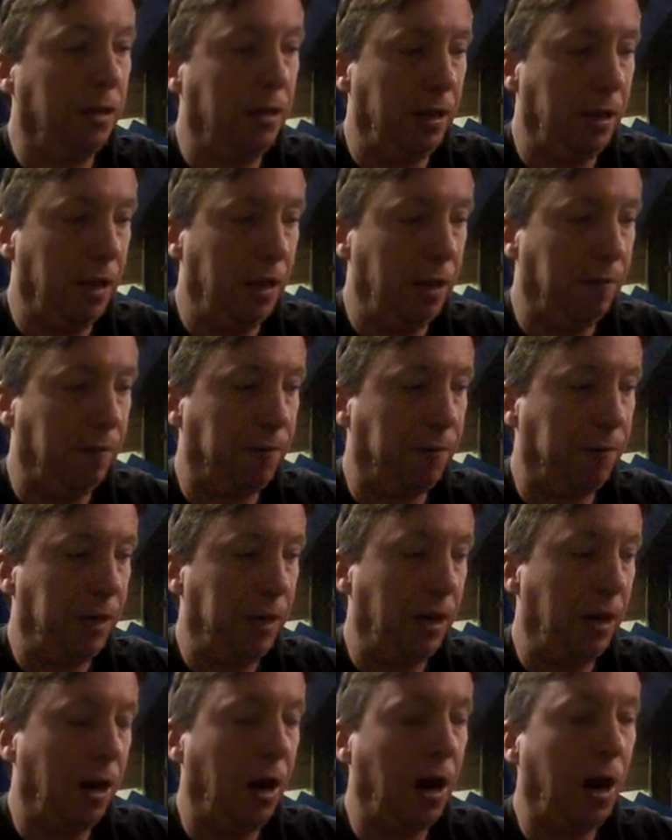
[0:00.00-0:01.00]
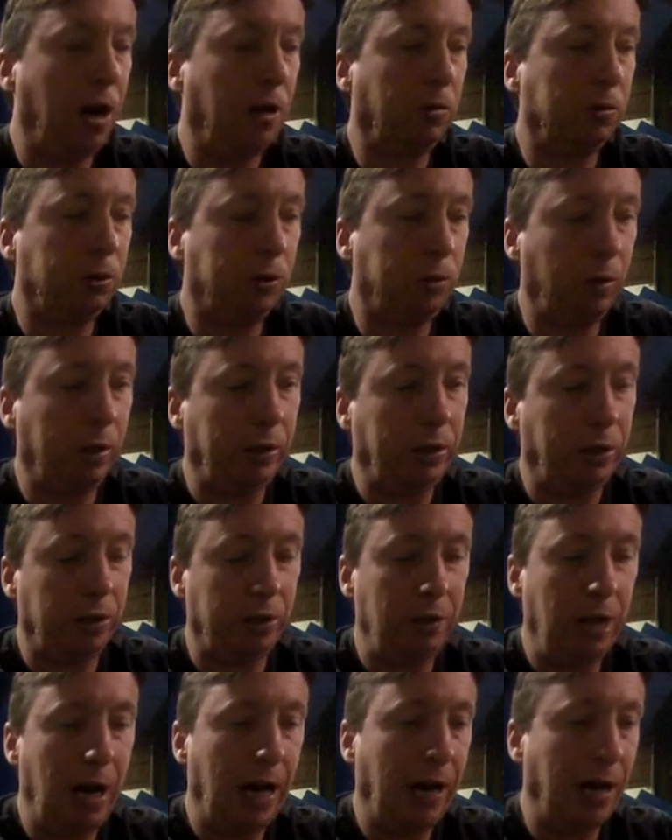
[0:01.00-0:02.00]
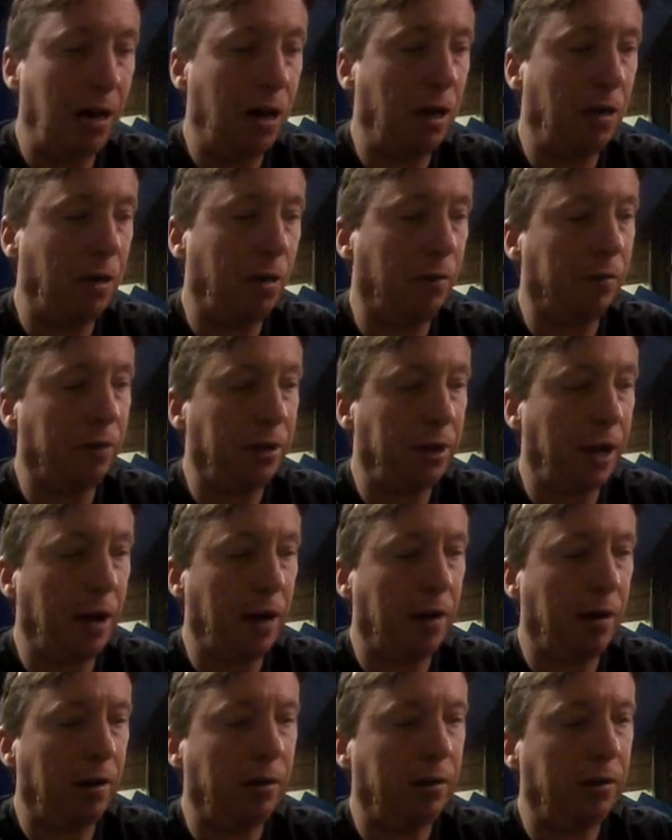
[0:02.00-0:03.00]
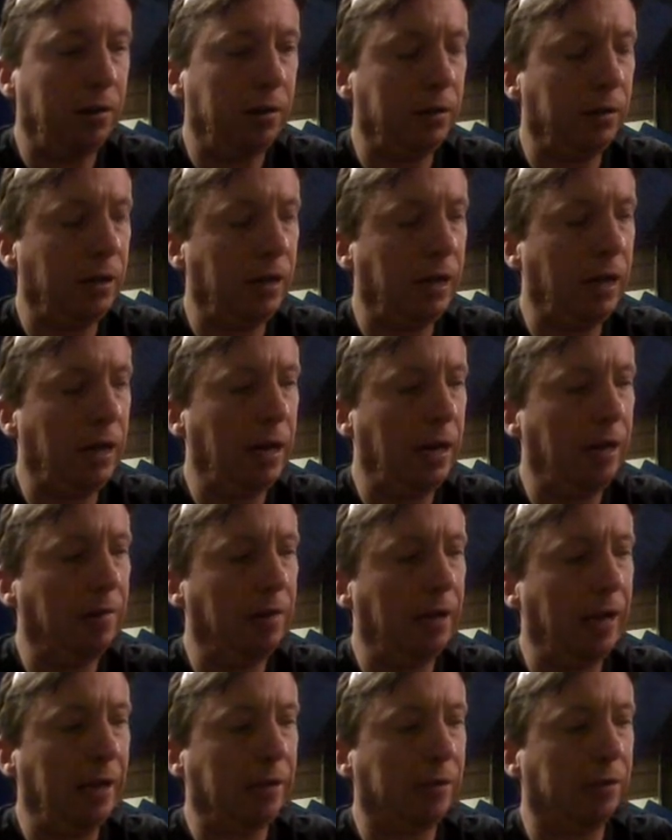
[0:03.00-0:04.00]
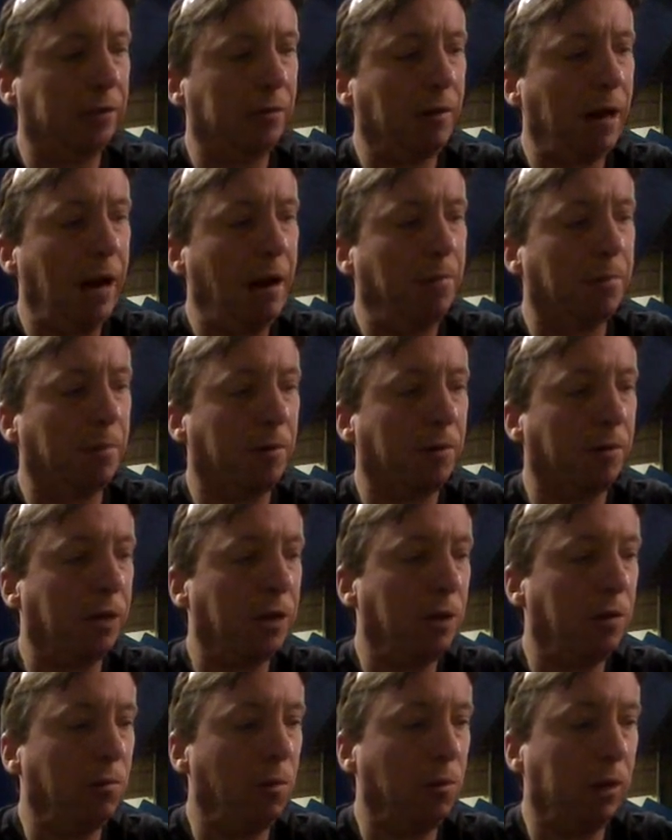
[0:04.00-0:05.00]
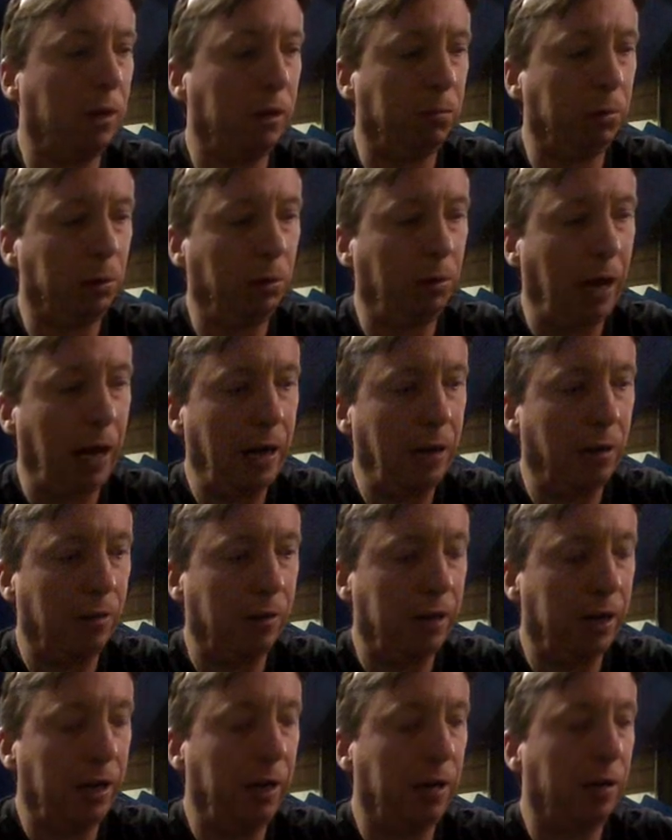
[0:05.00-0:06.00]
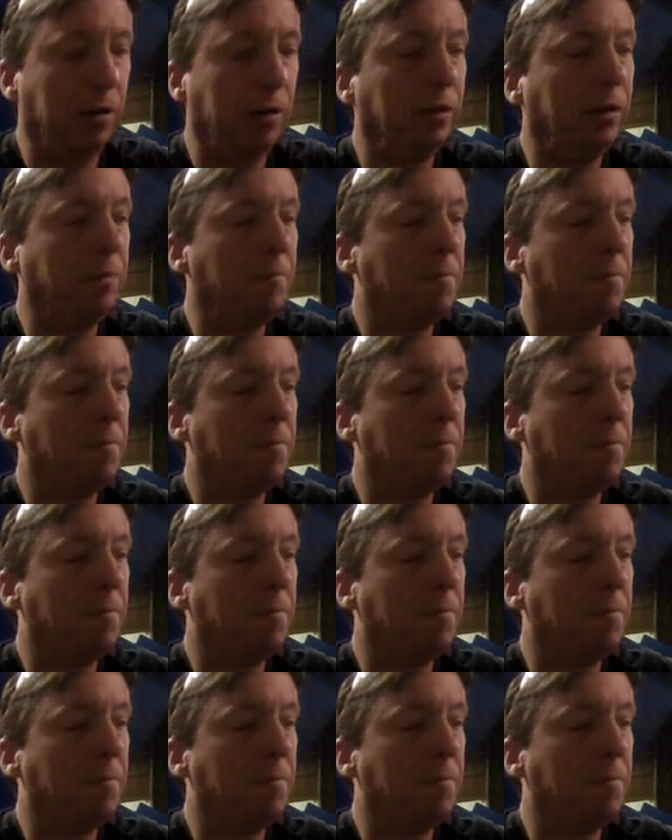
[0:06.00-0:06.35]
If the auto switch is not on over there at the strapper, then you won't get a blue light over here.